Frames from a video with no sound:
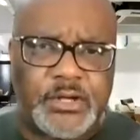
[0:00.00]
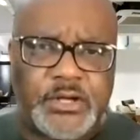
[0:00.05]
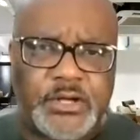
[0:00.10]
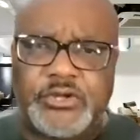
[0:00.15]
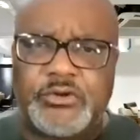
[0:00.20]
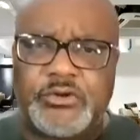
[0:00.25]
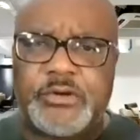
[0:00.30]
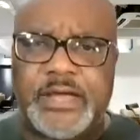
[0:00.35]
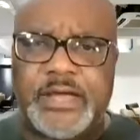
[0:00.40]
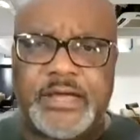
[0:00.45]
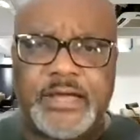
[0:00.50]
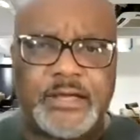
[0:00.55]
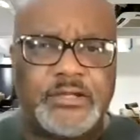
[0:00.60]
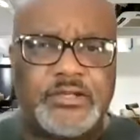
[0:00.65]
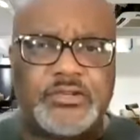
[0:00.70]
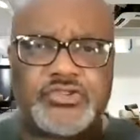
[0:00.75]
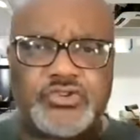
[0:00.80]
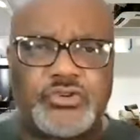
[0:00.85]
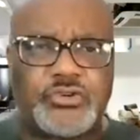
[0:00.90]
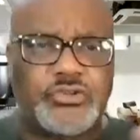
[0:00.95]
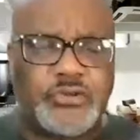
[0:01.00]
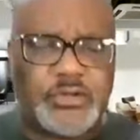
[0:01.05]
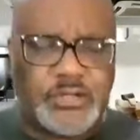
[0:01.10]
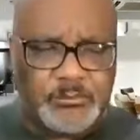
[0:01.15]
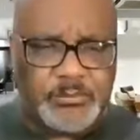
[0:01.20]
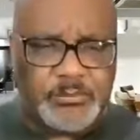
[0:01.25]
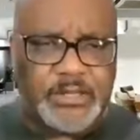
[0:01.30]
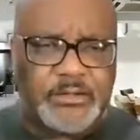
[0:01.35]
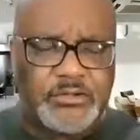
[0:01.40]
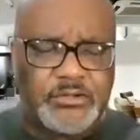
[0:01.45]
You can get sure you
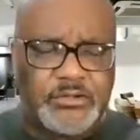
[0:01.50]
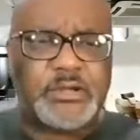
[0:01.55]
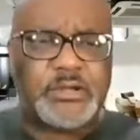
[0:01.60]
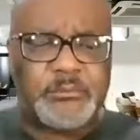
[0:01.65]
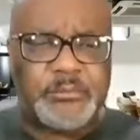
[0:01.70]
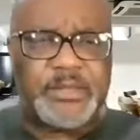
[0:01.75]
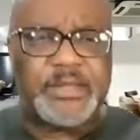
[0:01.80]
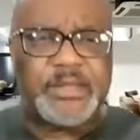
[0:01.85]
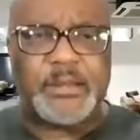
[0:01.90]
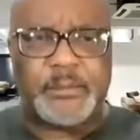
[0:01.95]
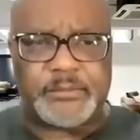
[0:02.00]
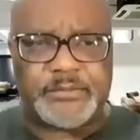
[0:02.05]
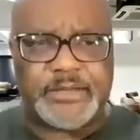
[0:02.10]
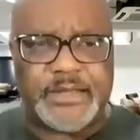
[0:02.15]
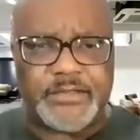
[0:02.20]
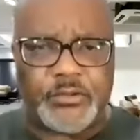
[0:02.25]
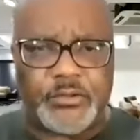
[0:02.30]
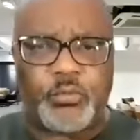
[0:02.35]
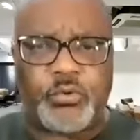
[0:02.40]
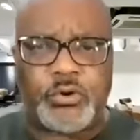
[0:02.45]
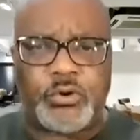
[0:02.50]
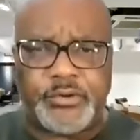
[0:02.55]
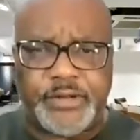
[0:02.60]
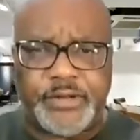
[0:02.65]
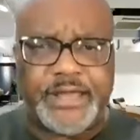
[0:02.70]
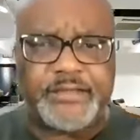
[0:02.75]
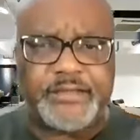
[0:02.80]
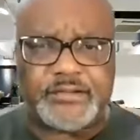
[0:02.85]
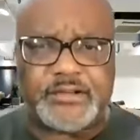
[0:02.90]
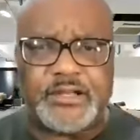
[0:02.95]
can be you can be upset. The world
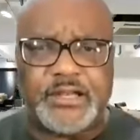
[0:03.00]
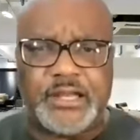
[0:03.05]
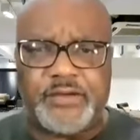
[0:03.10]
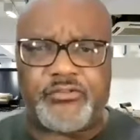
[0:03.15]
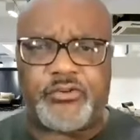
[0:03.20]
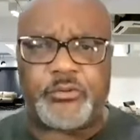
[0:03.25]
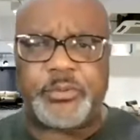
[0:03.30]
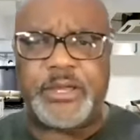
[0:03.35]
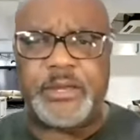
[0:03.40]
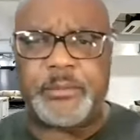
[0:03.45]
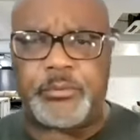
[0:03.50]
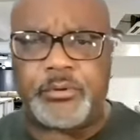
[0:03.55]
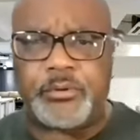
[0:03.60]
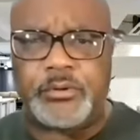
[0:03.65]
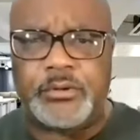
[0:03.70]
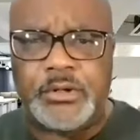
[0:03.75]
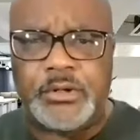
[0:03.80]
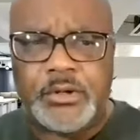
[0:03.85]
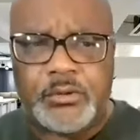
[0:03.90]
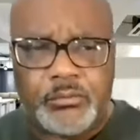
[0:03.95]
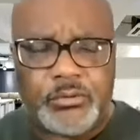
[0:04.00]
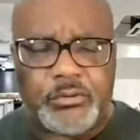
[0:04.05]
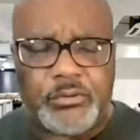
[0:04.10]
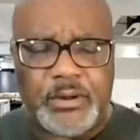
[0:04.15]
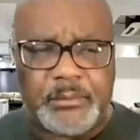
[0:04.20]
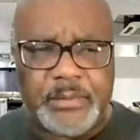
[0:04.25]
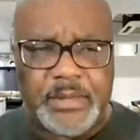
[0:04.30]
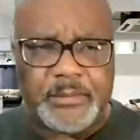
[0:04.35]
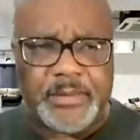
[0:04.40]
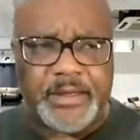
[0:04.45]
hates clever people. What do I
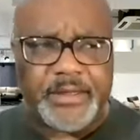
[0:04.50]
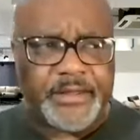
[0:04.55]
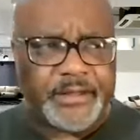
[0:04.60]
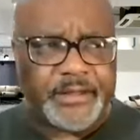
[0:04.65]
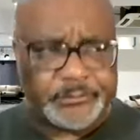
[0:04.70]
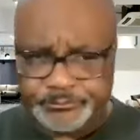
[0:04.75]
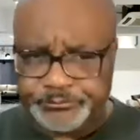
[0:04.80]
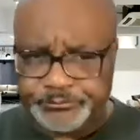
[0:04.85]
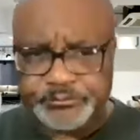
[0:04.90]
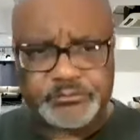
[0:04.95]
mean by that?